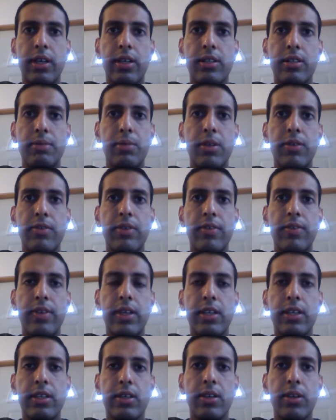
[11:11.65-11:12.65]
to move the
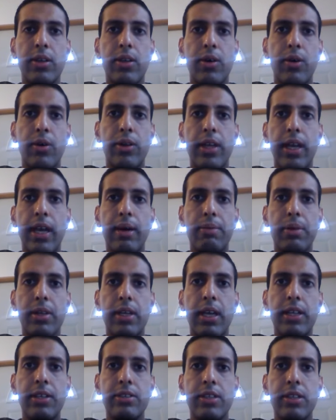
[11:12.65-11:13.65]
vehicle or the
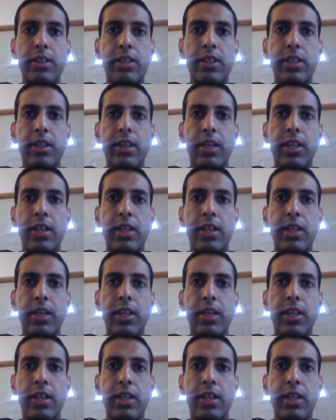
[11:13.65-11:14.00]
application,